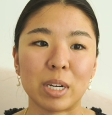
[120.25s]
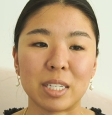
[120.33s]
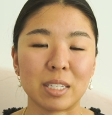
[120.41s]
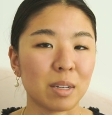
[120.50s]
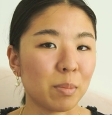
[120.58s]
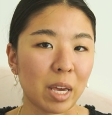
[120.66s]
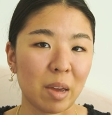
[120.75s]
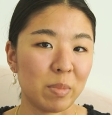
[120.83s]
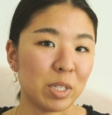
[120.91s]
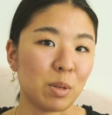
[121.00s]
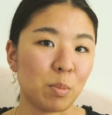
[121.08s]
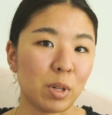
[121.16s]
racism
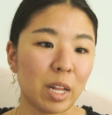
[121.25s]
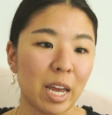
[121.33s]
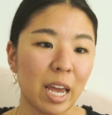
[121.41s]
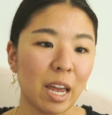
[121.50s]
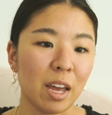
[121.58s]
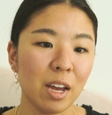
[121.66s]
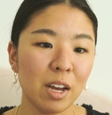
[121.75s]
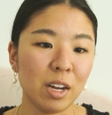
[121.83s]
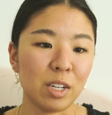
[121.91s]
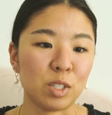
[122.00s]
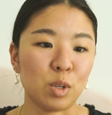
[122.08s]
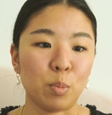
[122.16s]
came into play
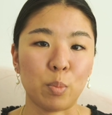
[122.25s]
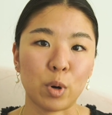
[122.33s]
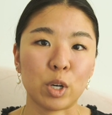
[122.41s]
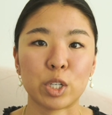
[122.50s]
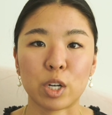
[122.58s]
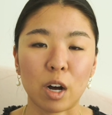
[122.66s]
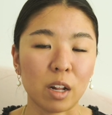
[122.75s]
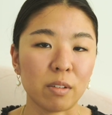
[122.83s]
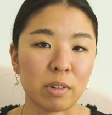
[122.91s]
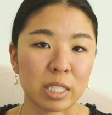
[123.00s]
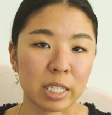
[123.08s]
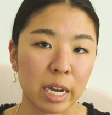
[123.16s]
to push all
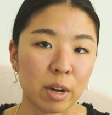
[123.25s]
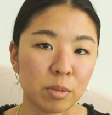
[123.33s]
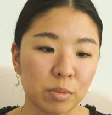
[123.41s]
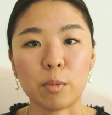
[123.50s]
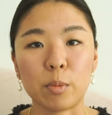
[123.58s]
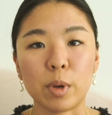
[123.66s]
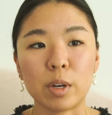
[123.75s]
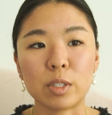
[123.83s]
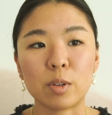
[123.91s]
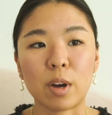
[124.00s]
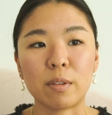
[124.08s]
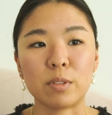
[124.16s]
of us down. We
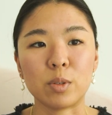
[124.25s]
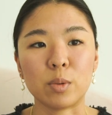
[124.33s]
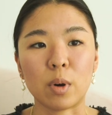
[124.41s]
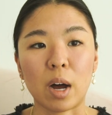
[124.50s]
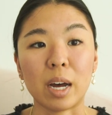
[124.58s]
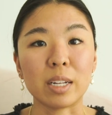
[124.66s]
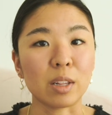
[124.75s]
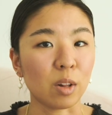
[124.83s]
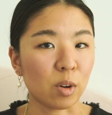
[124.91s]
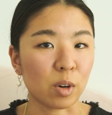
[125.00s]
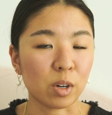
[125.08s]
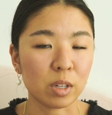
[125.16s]
also have to
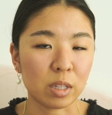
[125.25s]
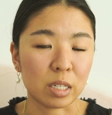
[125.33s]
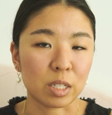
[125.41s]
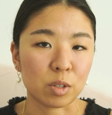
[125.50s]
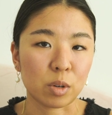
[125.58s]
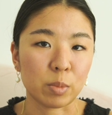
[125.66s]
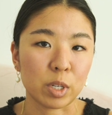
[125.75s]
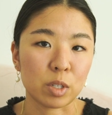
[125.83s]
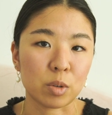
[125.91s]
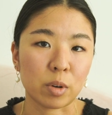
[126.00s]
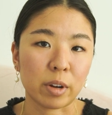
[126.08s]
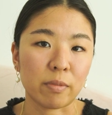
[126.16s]
unlearn the
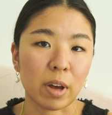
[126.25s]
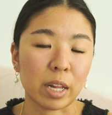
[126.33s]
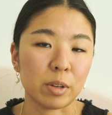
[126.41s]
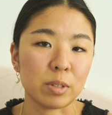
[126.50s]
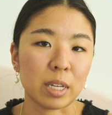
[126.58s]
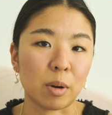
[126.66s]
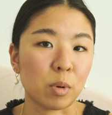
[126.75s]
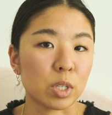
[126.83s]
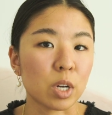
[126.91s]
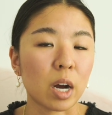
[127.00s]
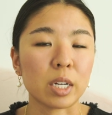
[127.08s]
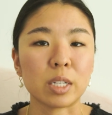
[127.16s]
discriminatory values that were
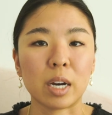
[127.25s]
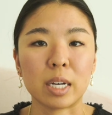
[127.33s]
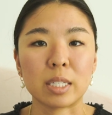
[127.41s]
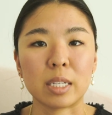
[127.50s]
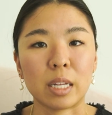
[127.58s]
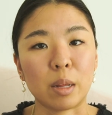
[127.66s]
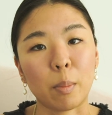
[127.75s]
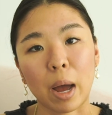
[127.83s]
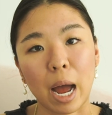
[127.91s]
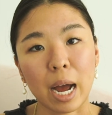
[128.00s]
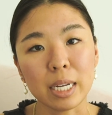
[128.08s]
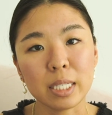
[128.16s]
taught to us in the
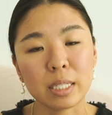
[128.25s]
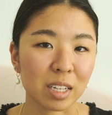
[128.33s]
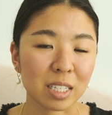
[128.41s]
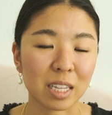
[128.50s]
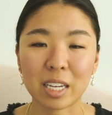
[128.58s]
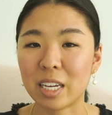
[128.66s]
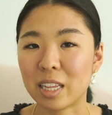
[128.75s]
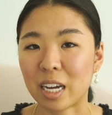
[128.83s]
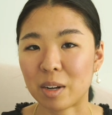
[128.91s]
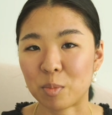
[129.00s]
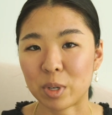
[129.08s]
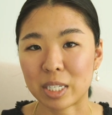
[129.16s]
past, thinking
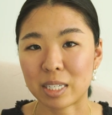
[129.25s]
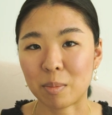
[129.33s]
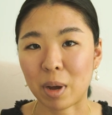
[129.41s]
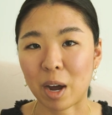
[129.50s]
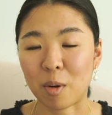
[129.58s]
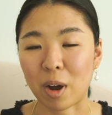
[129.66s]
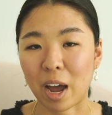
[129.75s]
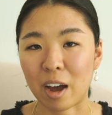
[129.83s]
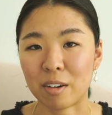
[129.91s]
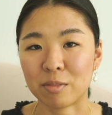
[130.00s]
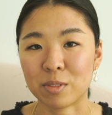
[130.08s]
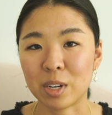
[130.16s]
that we somehow
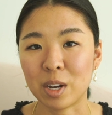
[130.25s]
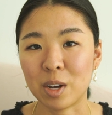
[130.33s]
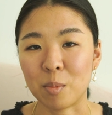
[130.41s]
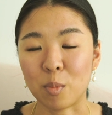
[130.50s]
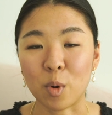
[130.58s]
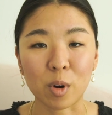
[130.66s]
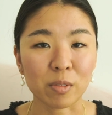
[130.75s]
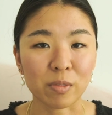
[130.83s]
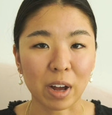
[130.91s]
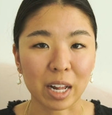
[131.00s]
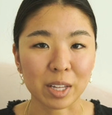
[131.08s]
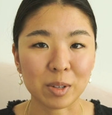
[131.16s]
have more
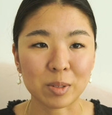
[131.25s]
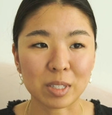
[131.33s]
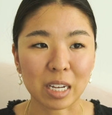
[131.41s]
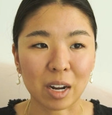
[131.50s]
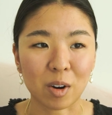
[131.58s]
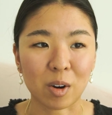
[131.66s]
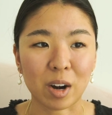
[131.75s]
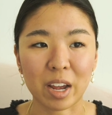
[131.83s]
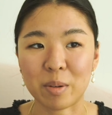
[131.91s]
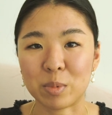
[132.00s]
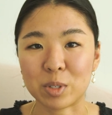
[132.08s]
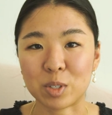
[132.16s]
values that are
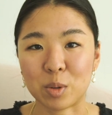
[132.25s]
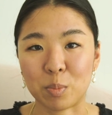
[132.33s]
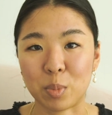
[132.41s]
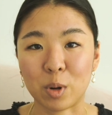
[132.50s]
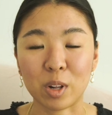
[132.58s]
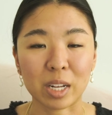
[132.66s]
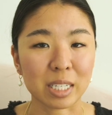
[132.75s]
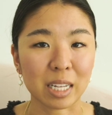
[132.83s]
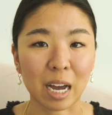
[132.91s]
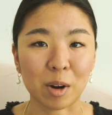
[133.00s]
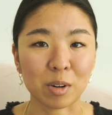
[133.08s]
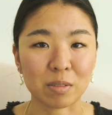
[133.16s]
able to pull us
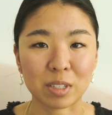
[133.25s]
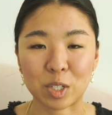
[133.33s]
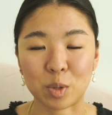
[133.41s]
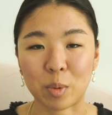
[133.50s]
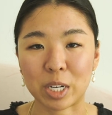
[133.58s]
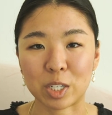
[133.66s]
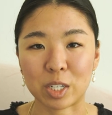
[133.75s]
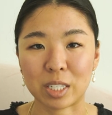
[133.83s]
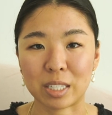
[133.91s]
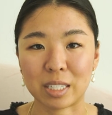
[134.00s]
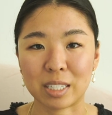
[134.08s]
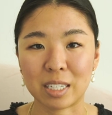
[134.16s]
out of
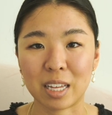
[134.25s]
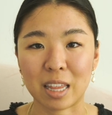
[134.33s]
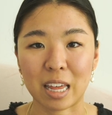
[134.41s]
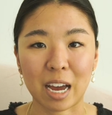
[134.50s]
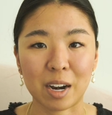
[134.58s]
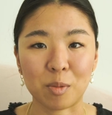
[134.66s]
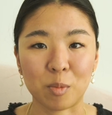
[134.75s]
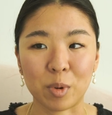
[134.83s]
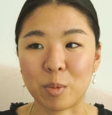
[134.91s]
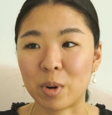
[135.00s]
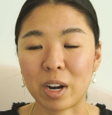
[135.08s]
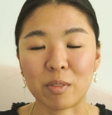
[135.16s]
situations that
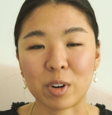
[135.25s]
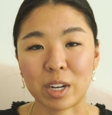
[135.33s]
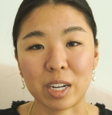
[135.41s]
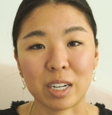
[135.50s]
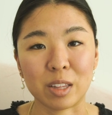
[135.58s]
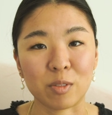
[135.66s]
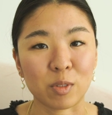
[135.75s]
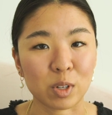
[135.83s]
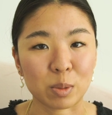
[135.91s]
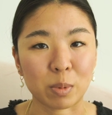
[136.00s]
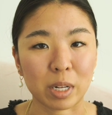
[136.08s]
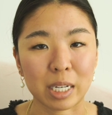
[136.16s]
we were never in the
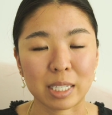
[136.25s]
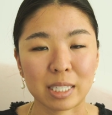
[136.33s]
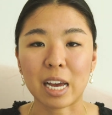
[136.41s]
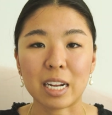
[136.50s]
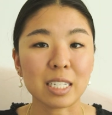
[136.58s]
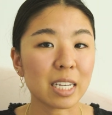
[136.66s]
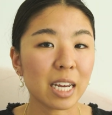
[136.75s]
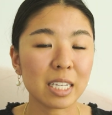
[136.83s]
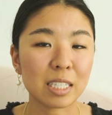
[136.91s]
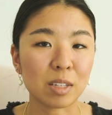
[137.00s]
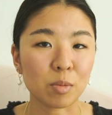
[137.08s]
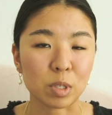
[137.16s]
first place. And it
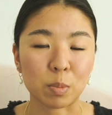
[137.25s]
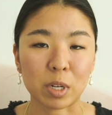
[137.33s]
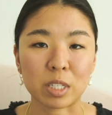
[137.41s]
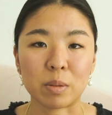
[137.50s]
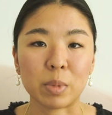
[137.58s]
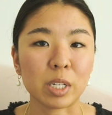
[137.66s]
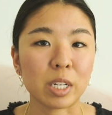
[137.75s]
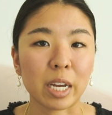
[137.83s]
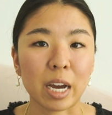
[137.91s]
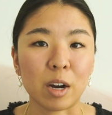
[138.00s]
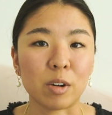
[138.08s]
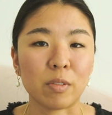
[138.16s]
takes the
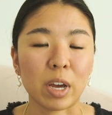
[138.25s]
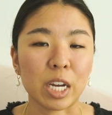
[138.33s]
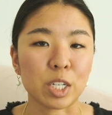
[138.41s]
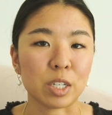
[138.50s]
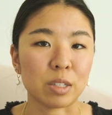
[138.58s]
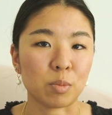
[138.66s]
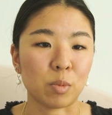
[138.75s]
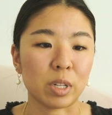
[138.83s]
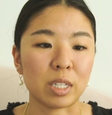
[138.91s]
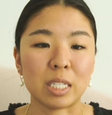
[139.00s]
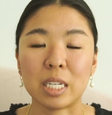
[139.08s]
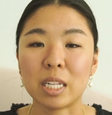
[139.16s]
responsibility out of Asians
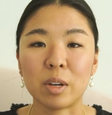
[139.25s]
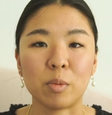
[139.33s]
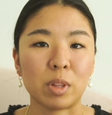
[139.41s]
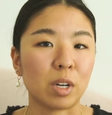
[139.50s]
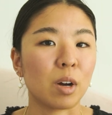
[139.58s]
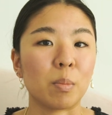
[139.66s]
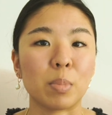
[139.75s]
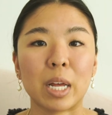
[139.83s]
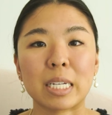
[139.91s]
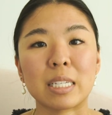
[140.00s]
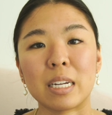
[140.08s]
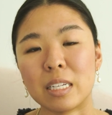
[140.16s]
with dealing with the
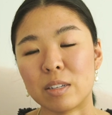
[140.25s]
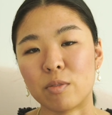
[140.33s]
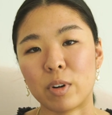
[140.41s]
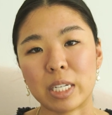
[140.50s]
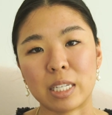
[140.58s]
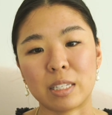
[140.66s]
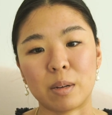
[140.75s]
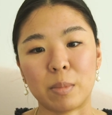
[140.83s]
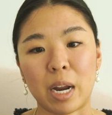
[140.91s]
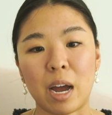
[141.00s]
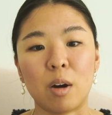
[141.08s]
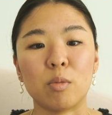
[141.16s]
complexities of racism
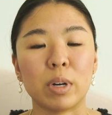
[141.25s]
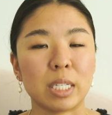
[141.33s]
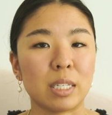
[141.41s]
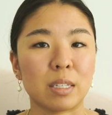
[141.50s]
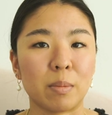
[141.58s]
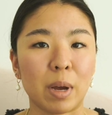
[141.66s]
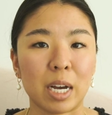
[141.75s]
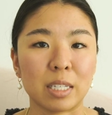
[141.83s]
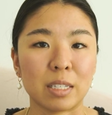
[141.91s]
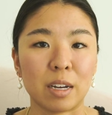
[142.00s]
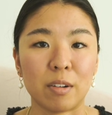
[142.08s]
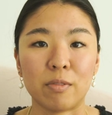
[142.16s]
and how racism
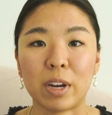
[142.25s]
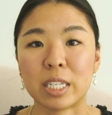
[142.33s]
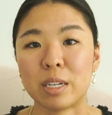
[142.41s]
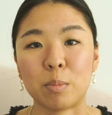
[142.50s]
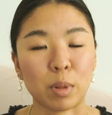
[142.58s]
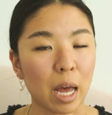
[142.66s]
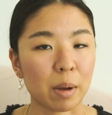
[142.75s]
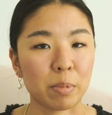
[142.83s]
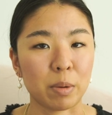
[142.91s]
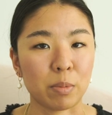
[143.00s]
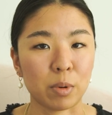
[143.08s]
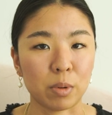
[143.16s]
has affected Black
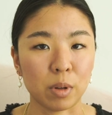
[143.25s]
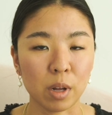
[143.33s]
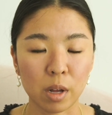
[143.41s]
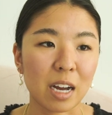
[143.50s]
people.